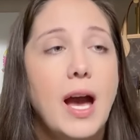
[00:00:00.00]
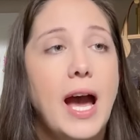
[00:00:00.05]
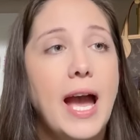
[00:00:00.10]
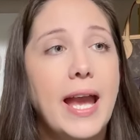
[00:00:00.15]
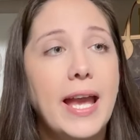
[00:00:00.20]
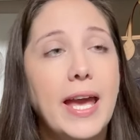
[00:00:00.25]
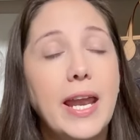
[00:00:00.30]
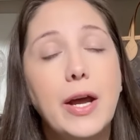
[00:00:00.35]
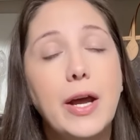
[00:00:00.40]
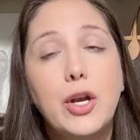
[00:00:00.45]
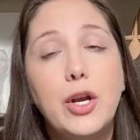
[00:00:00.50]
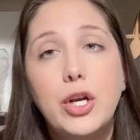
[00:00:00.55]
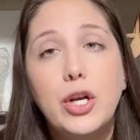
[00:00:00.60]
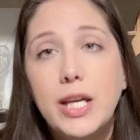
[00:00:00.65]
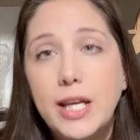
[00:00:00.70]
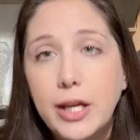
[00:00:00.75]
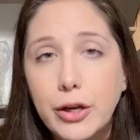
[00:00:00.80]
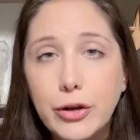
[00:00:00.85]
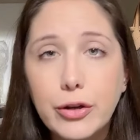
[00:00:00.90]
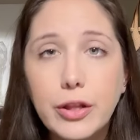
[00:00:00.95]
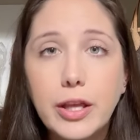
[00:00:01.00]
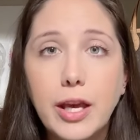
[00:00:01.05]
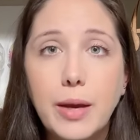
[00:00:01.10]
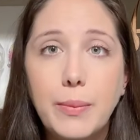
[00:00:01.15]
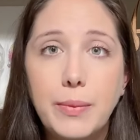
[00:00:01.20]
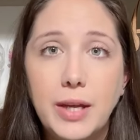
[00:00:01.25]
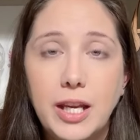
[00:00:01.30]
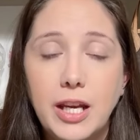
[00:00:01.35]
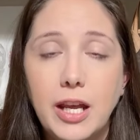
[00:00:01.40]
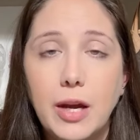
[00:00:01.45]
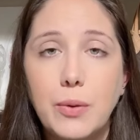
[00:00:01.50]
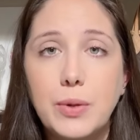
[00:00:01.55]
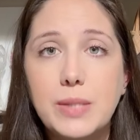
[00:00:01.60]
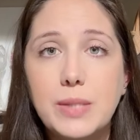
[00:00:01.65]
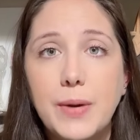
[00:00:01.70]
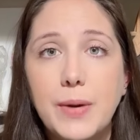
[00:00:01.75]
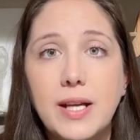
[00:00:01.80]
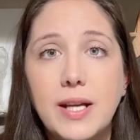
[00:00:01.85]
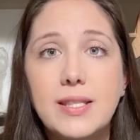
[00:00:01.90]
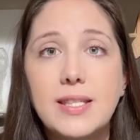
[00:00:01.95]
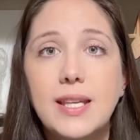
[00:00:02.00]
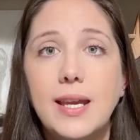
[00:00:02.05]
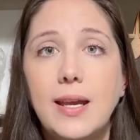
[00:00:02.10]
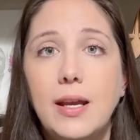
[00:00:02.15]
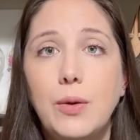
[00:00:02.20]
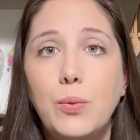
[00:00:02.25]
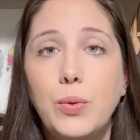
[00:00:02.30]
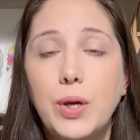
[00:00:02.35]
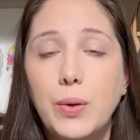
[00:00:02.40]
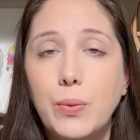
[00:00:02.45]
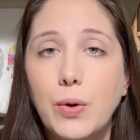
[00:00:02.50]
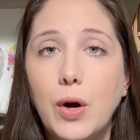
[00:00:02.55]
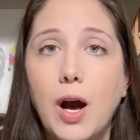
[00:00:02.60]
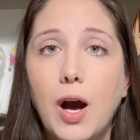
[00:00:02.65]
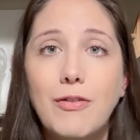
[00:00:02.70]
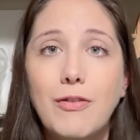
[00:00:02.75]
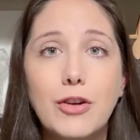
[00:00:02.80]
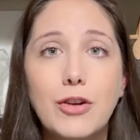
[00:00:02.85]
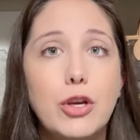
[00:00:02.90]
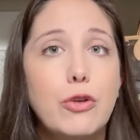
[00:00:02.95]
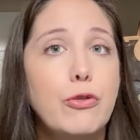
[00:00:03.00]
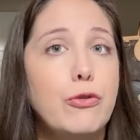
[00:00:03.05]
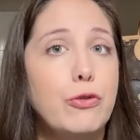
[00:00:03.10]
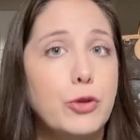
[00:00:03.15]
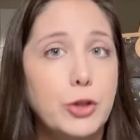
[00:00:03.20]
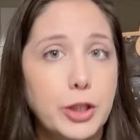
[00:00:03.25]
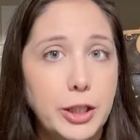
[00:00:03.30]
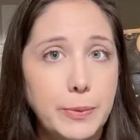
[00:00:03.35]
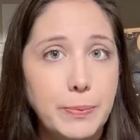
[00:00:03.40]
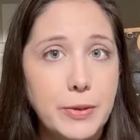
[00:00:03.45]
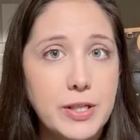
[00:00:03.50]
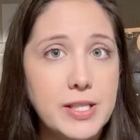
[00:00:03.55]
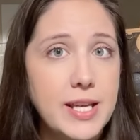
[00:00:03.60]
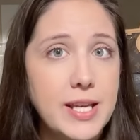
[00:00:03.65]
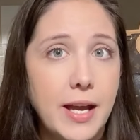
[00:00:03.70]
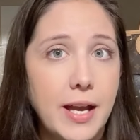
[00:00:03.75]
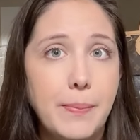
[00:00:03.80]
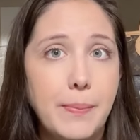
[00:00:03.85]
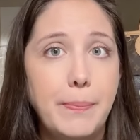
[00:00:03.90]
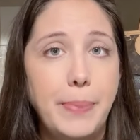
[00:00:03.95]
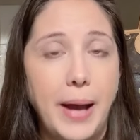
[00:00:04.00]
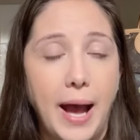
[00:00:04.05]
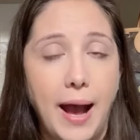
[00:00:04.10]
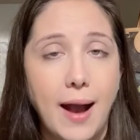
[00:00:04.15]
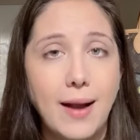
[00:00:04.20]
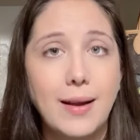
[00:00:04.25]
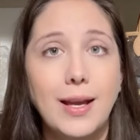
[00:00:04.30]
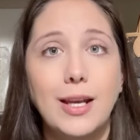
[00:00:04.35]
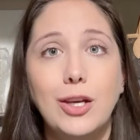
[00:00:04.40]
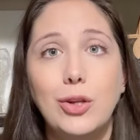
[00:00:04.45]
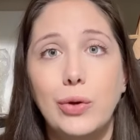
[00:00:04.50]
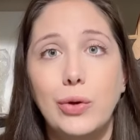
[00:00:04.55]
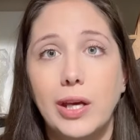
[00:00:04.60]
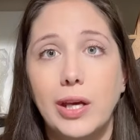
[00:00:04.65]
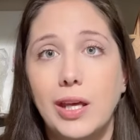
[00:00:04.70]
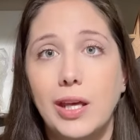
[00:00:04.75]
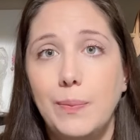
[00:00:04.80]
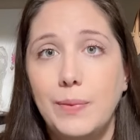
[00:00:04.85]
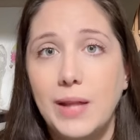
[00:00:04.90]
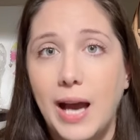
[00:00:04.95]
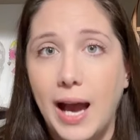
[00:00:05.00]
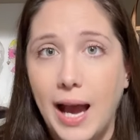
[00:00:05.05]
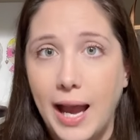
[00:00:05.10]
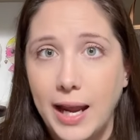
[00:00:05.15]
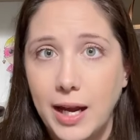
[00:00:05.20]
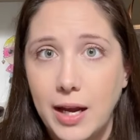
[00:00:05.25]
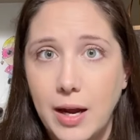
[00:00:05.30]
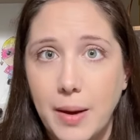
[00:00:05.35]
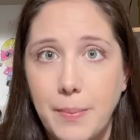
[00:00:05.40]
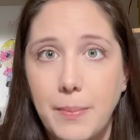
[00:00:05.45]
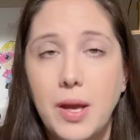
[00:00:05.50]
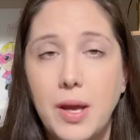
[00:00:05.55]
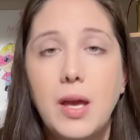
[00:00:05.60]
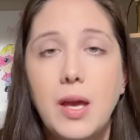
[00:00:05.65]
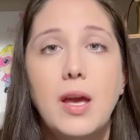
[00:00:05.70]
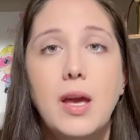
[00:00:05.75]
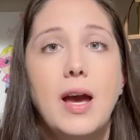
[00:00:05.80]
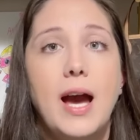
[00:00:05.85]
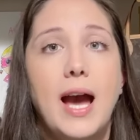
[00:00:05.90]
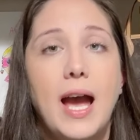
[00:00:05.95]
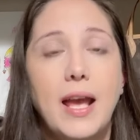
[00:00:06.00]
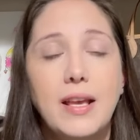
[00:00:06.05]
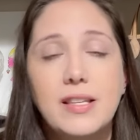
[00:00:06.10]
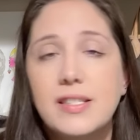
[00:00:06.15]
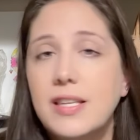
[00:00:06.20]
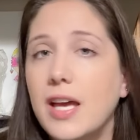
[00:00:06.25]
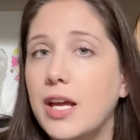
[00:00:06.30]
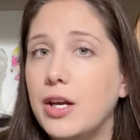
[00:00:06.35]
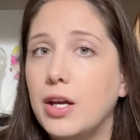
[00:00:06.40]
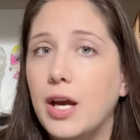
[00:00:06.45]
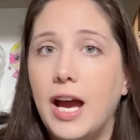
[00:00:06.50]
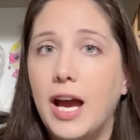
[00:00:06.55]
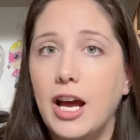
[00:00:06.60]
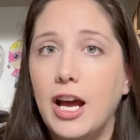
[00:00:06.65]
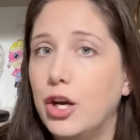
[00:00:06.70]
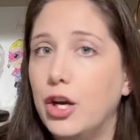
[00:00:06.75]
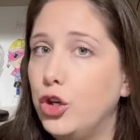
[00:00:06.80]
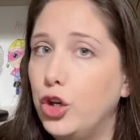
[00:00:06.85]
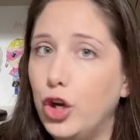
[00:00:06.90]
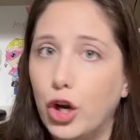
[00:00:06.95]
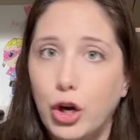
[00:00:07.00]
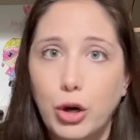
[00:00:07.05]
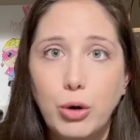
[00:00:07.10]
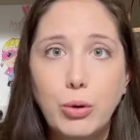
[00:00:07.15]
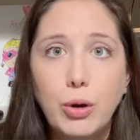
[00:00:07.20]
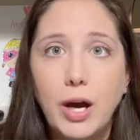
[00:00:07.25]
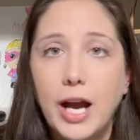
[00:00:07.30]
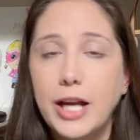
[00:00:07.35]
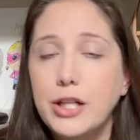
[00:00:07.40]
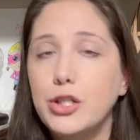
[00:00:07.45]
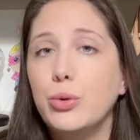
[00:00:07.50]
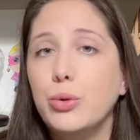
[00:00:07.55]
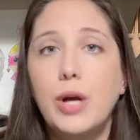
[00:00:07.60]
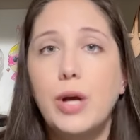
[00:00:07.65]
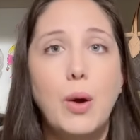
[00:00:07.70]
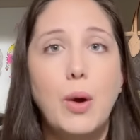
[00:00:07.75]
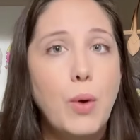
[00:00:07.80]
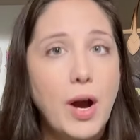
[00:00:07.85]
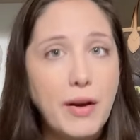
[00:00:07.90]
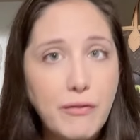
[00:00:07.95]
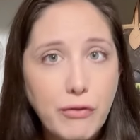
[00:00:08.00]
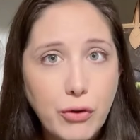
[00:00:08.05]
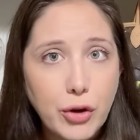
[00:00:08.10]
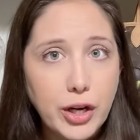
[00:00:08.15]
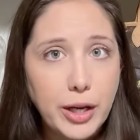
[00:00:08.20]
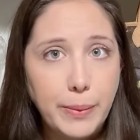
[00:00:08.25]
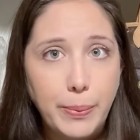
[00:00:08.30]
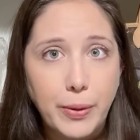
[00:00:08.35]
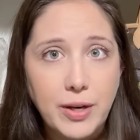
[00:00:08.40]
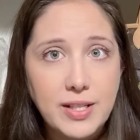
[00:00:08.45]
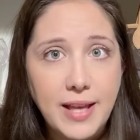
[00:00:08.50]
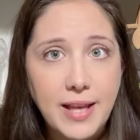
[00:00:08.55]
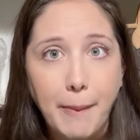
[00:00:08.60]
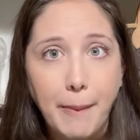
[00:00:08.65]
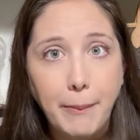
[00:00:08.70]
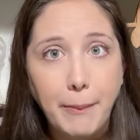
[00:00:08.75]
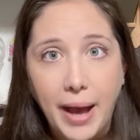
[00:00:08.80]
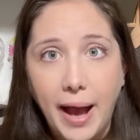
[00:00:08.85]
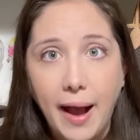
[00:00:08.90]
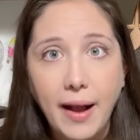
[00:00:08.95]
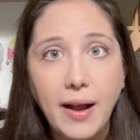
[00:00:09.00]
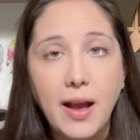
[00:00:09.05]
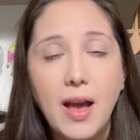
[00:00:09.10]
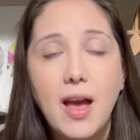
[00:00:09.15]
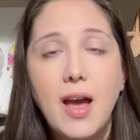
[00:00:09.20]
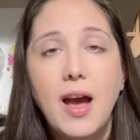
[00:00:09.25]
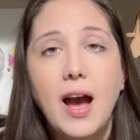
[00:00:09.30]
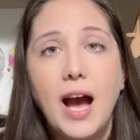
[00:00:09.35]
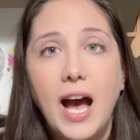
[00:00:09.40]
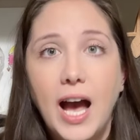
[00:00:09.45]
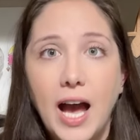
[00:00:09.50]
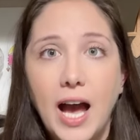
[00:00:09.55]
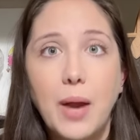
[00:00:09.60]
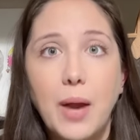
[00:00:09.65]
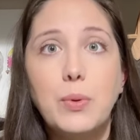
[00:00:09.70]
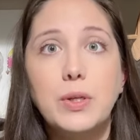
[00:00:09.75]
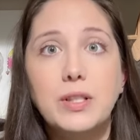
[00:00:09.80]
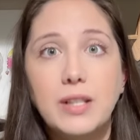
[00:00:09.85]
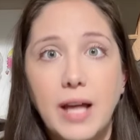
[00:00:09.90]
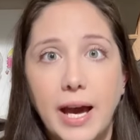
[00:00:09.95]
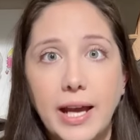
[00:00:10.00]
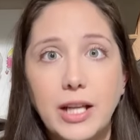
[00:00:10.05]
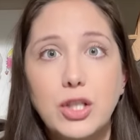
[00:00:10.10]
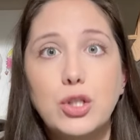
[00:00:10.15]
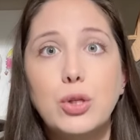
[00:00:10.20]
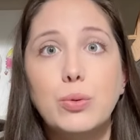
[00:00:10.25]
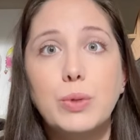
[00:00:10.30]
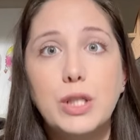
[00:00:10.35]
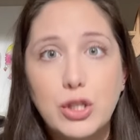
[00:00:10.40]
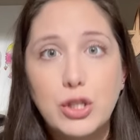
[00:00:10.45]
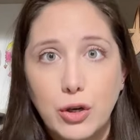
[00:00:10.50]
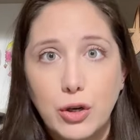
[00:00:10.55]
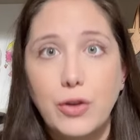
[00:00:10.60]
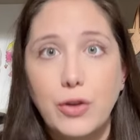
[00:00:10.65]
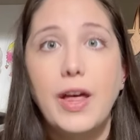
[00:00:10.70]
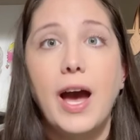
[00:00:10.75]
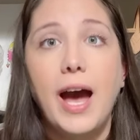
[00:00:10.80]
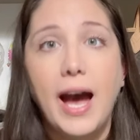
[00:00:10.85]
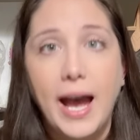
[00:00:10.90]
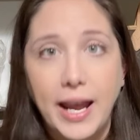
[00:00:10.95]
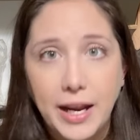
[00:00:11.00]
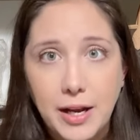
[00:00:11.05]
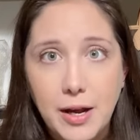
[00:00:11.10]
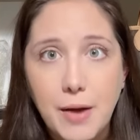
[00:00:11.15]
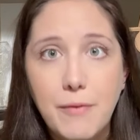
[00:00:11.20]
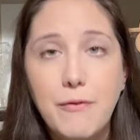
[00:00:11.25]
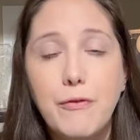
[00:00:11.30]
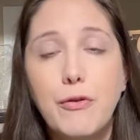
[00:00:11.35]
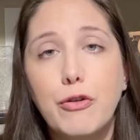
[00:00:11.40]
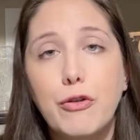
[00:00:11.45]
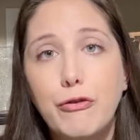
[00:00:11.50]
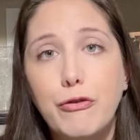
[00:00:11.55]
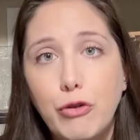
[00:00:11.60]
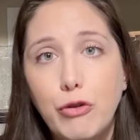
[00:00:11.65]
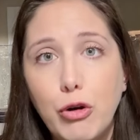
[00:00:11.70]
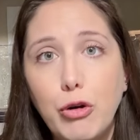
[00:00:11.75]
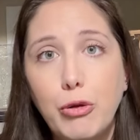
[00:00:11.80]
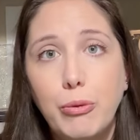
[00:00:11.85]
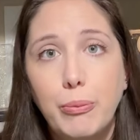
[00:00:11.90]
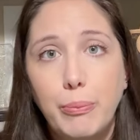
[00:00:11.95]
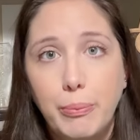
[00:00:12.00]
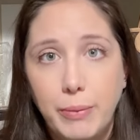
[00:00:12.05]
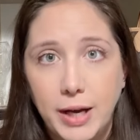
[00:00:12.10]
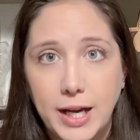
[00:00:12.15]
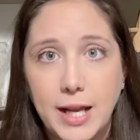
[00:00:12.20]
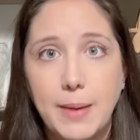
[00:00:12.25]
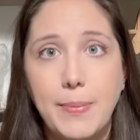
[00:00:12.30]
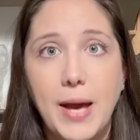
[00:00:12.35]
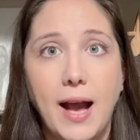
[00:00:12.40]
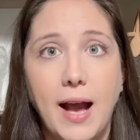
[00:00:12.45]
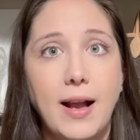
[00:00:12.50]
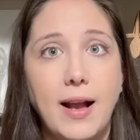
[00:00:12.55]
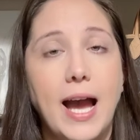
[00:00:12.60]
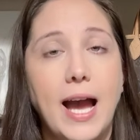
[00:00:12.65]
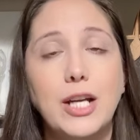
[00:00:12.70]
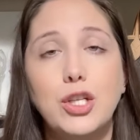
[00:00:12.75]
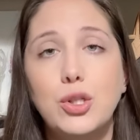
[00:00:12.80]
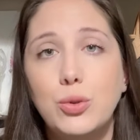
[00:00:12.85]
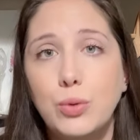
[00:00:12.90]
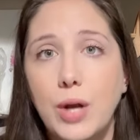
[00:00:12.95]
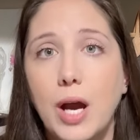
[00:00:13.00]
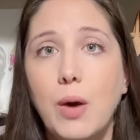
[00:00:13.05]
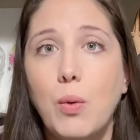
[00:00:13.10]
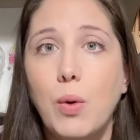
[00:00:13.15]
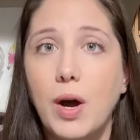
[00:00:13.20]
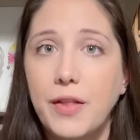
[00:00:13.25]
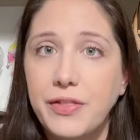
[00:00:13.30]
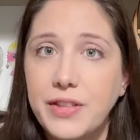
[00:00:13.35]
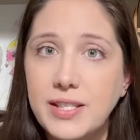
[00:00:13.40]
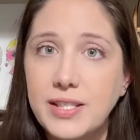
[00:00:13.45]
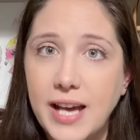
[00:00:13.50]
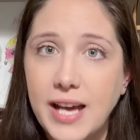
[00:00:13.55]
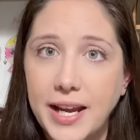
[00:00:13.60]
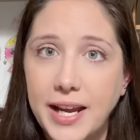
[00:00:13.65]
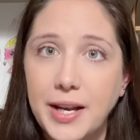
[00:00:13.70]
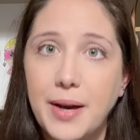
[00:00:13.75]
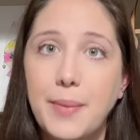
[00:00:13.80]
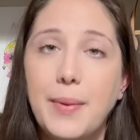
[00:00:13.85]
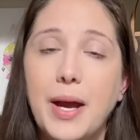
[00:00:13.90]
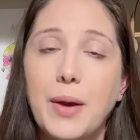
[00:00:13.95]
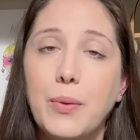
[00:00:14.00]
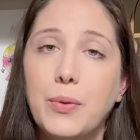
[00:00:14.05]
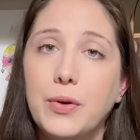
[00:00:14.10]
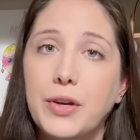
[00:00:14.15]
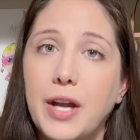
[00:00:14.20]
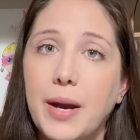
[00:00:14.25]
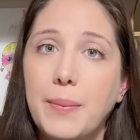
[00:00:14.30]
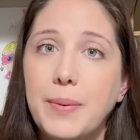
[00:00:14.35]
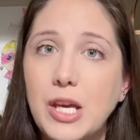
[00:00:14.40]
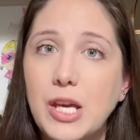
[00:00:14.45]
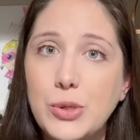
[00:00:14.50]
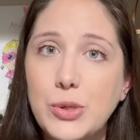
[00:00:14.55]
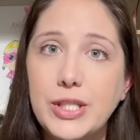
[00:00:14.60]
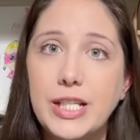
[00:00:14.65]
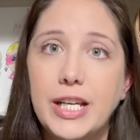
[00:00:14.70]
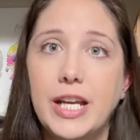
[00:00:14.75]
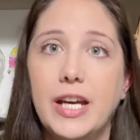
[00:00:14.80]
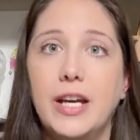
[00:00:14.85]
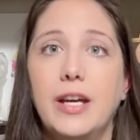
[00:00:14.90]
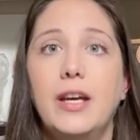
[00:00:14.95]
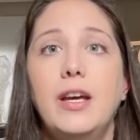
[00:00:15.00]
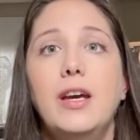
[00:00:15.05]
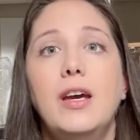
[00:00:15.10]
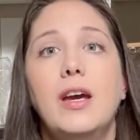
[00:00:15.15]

I get a nearly immediate response saying, we will offer you 40% back and you can keep the item. I said, no, I do not want 40% back. I would like to return the item for full money back. I do not want this item. I will not be using it.